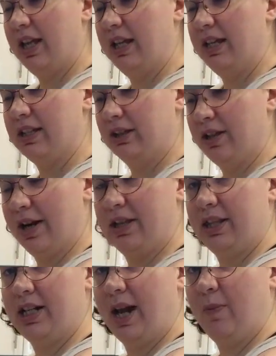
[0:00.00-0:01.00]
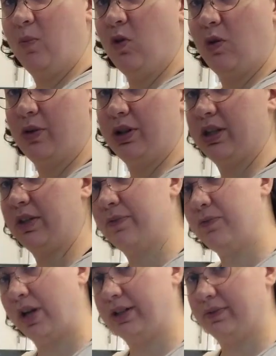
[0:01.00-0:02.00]
is a lot of the time warmer than the
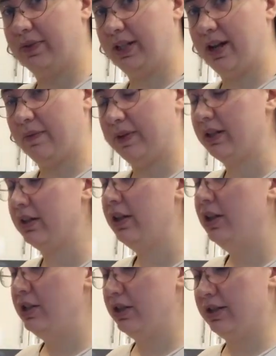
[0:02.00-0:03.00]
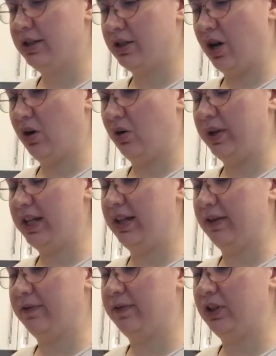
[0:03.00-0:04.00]
front of the oven. So
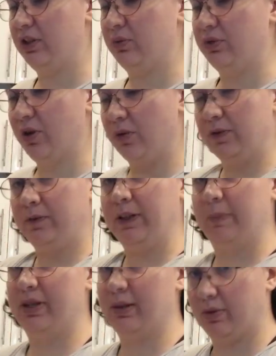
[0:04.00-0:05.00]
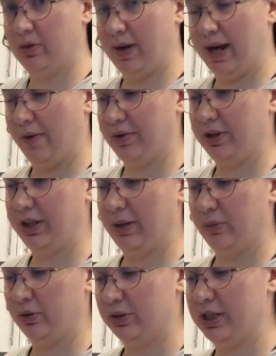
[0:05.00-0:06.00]
if you don't flip them around, they
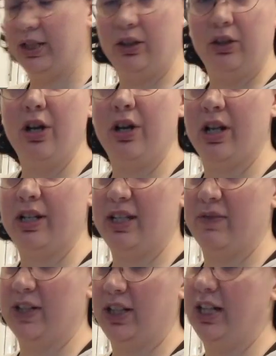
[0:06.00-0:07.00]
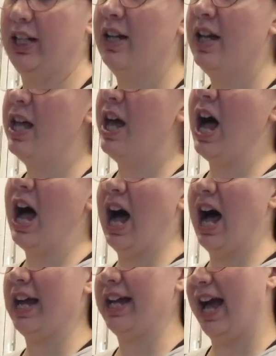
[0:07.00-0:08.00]
will still cook unevenly.
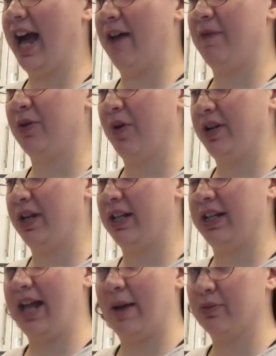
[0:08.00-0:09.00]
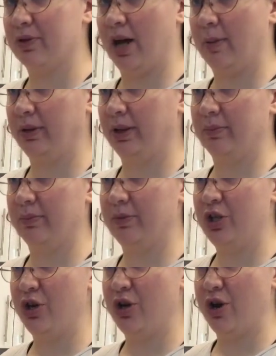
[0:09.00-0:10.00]
I haven't run into that problem
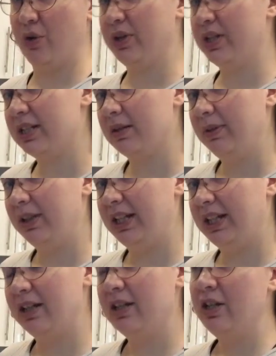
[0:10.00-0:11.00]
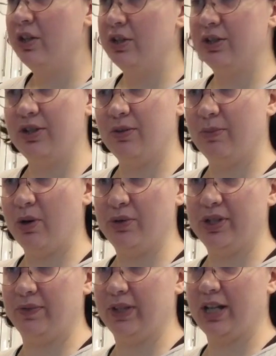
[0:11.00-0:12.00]
noticeably, so
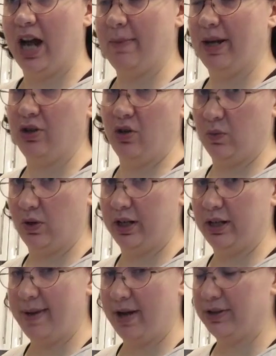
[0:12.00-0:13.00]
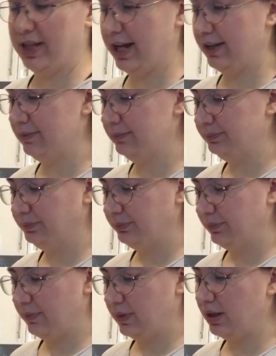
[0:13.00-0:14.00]
most of the time I don't worry about that.
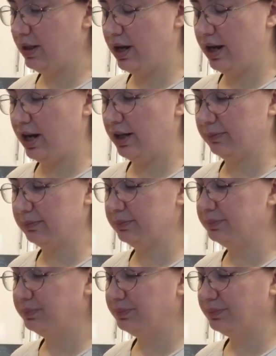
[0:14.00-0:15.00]
Um,